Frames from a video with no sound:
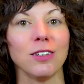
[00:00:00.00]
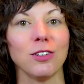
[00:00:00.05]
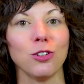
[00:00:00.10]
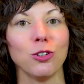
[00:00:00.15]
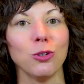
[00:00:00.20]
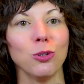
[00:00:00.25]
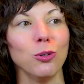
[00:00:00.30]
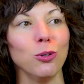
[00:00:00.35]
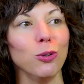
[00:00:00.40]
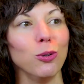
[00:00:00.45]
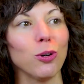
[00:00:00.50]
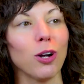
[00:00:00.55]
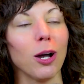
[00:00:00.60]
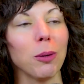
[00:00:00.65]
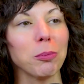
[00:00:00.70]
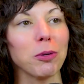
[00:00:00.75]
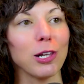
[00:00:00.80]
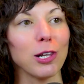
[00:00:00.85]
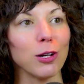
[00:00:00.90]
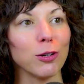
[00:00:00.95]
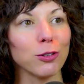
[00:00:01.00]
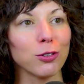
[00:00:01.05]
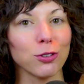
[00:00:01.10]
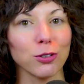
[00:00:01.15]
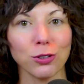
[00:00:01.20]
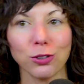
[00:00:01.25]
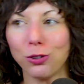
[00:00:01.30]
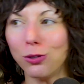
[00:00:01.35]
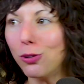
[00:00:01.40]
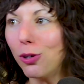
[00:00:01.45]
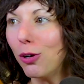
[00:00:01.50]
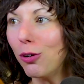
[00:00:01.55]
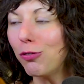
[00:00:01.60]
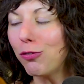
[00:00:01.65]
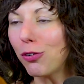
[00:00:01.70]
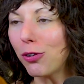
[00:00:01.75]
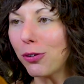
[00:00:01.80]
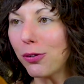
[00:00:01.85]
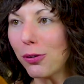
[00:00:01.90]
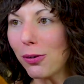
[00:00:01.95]
You come closer, you go
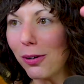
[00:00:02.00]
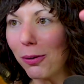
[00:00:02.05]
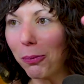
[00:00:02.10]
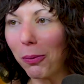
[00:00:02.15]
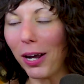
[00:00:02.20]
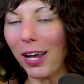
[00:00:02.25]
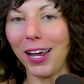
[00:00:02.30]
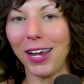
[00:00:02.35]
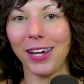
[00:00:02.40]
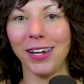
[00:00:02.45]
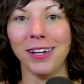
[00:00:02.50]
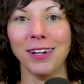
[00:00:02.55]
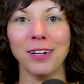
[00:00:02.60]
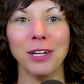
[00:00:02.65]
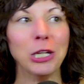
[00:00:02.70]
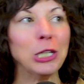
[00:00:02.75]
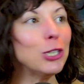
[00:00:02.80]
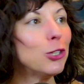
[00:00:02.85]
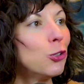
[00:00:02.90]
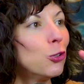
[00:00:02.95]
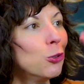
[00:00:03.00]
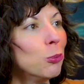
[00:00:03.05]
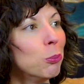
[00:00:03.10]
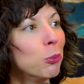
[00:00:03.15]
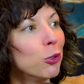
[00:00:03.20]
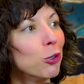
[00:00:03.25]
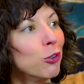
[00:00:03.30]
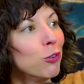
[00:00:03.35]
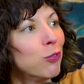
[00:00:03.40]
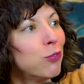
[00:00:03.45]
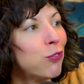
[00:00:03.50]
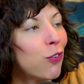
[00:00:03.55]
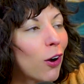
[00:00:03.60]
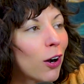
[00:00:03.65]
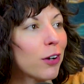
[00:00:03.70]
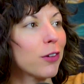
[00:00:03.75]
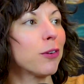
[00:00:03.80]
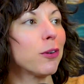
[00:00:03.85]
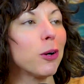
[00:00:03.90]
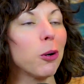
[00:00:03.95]
further away, you move
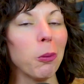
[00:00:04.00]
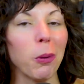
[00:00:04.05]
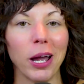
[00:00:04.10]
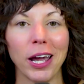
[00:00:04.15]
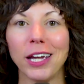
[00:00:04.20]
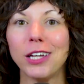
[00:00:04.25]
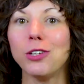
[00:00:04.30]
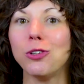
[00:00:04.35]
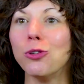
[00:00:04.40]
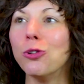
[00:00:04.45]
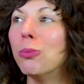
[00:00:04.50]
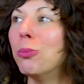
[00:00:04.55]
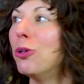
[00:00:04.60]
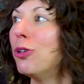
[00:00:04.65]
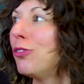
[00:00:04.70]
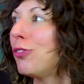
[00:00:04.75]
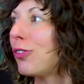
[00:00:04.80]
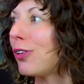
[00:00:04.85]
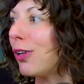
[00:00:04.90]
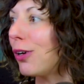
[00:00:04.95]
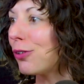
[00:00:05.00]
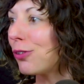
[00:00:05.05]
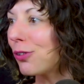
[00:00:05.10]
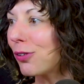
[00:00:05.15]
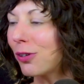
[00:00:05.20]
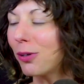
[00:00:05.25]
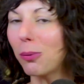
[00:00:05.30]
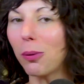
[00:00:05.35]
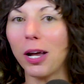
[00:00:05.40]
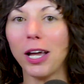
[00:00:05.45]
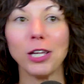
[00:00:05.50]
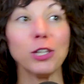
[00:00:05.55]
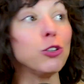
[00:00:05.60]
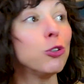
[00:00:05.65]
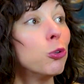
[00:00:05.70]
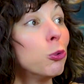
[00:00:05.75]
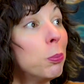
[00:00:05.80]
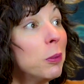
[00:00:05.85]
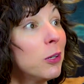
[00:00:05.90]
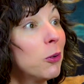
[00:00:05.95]
farther away, you move closer away,
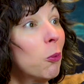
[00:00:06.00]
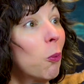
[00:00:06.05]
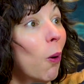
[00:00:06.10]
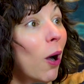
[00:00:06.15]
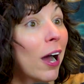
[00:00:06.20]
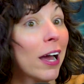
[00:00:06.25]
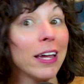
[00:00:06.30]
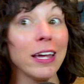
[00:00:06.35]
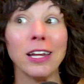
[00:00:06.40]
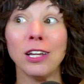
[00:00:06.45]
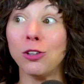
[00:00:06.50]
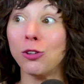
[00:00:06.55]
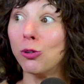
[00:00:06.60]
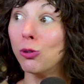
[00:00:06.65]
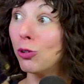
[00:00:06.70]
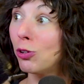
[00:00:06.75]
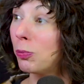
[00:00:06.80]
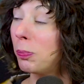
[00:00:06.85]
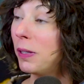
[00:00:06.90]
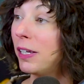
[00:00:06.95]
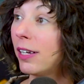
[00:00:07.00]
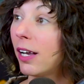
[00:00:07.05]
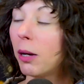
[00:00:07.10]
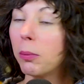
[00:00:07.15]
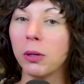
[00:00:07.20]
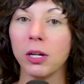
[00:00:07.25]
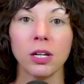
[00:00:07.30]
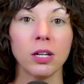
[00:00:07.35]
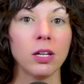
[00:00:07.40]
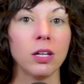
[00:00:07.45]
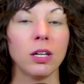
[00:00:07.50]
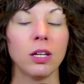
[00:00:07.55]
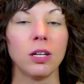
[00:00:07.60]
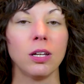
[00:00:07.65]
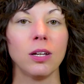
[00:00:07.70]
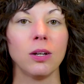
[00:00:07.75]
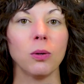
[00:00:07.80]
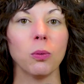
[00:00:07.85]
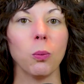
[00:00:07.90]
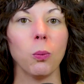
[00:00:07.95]
you be quiet, you speak up.
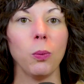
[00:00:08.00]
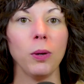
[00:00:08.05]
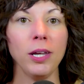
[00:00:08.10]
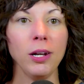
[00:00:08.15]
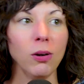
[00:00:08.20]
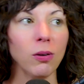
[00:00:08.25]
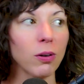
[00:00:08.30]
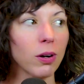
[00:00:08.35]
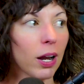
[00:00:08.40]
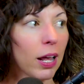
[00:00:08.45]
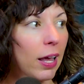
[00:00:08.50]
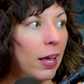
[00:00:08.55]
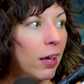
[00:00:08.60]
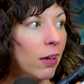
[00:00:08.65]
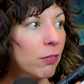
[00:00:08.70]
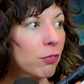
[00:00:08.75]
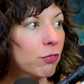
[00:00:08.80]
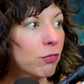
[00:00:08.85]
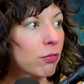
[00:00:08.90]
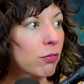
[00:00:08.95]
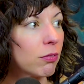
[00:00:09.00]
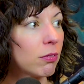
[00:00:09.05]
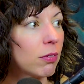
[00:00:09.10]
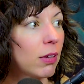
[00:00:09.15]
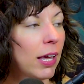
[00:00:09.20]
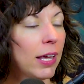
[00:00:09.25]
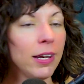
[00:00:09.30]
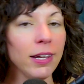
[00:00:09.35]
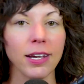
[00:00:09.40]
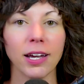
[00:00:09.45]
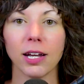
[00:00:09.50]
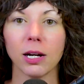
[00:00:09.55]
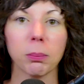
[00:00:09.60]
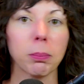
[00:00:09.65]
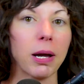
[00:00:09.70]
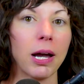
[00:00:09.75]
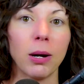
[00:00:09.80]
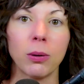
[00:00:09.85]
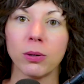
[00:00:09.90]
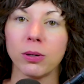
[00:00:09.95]
We don't have any kind
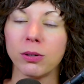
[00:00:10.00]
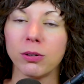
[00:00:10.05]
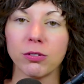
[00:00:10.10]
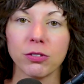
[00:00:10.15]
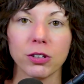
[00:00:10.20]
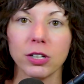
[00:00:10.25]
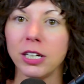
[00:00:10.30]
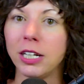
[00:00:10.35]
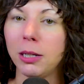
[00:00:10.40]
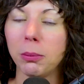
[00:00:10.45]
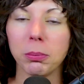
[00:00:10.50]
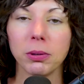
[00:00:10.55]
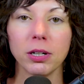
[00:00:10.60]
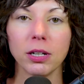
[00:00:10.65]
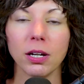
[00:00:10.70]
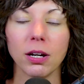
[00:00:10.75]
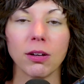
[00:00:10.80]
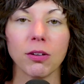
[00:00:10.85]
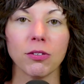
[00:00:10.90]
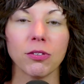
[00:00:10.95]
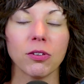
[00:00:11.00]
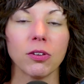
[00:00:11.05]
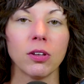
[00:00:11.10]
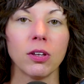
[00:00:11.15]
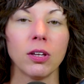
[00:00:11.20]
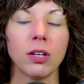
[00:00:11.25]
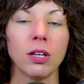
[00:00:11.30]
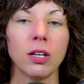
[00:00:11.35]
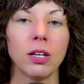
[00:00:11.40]
of power over anybody else.